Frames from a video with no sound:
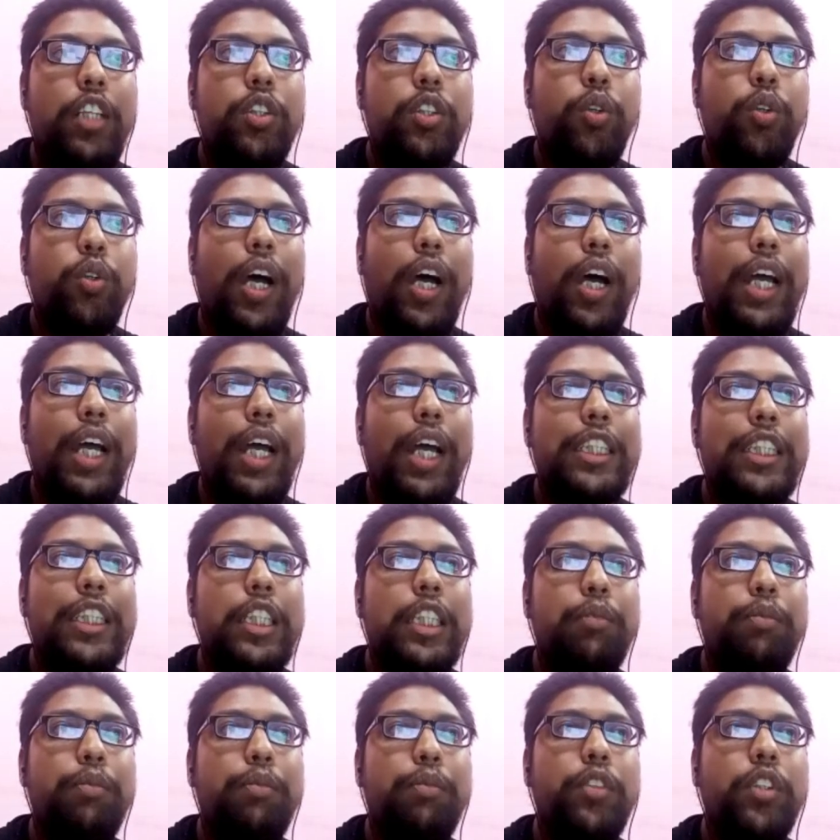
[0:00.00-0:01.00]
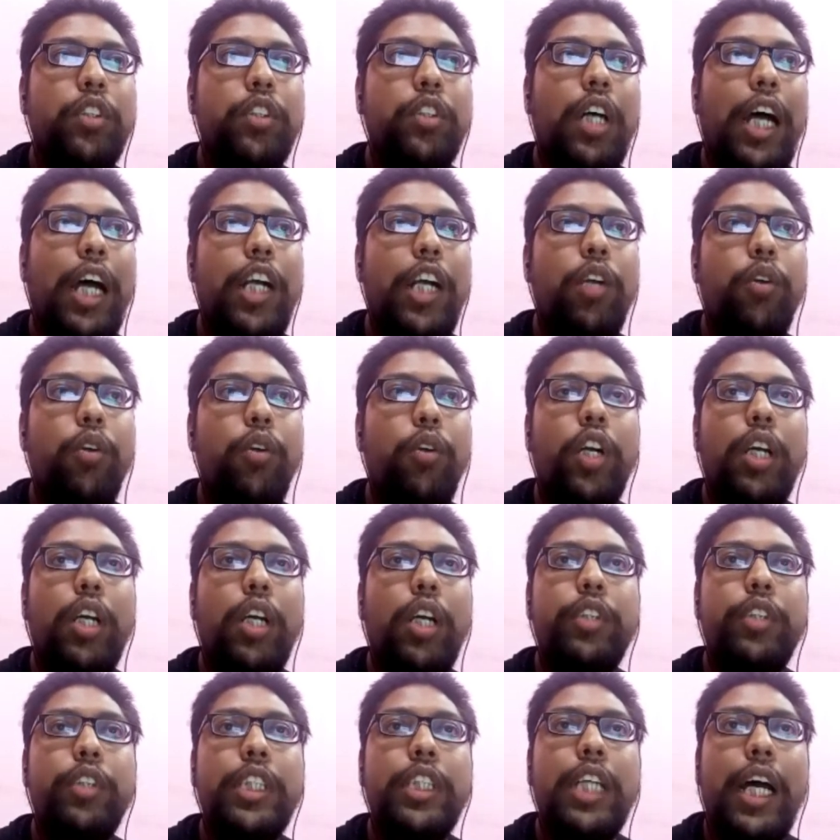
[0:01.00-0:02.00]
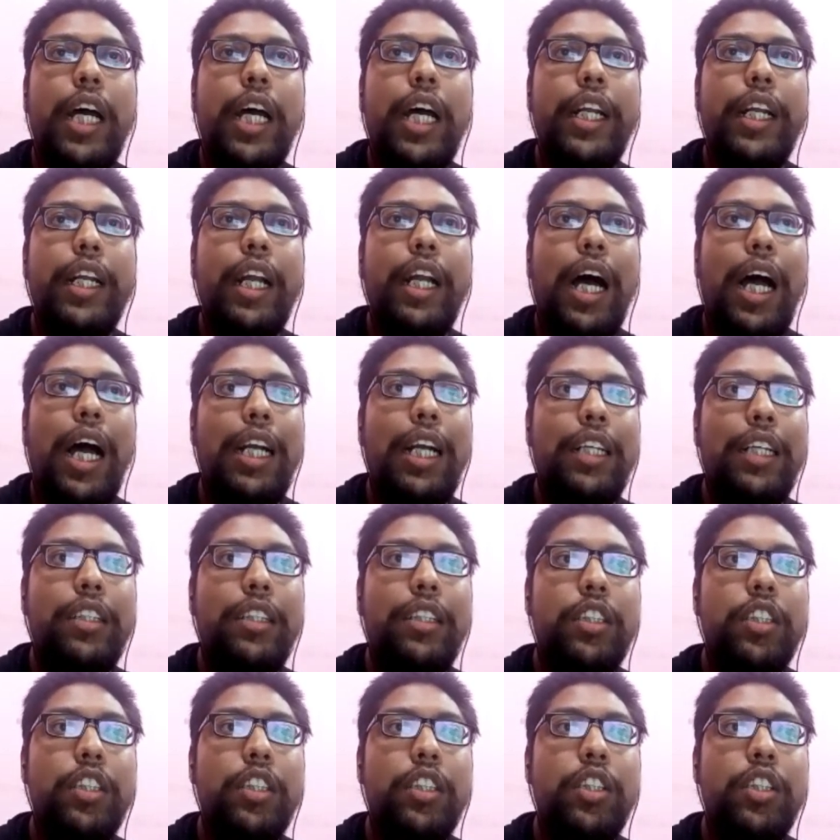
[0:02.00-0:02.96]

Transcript: So I asked him, sir, I do not have GRE and IELTS.